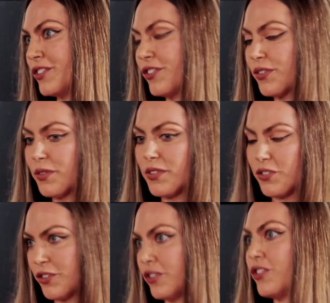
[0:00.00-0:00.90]
so the
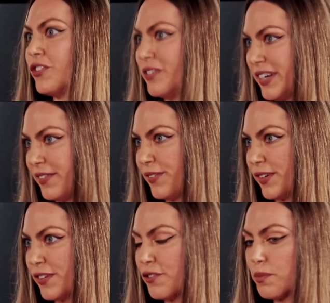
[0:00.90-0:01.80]
church unites us,